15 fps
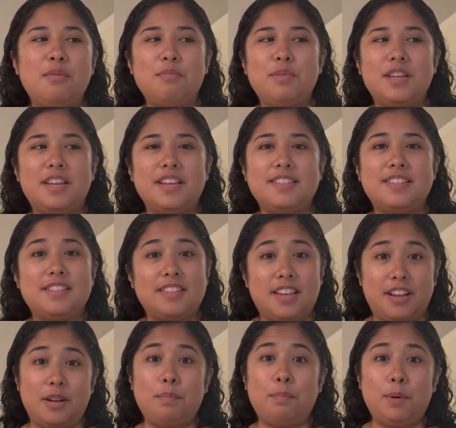because it's
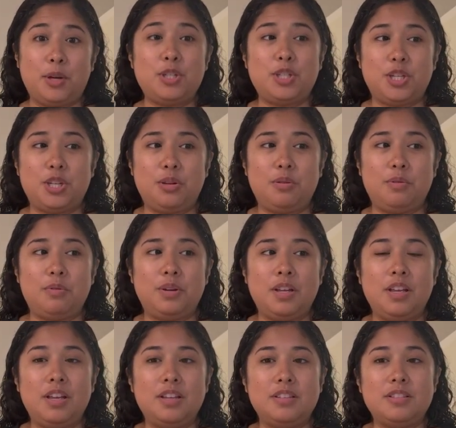gonna push you
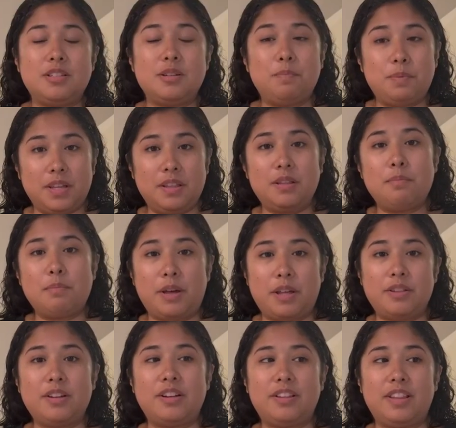to be the
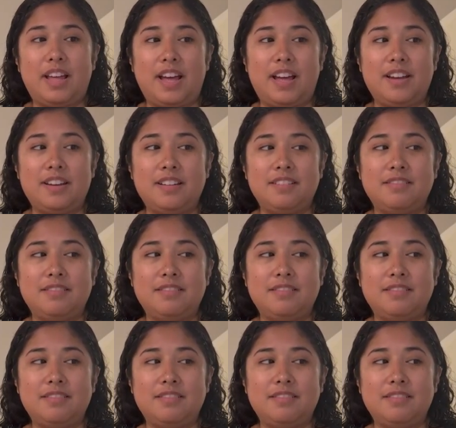mother that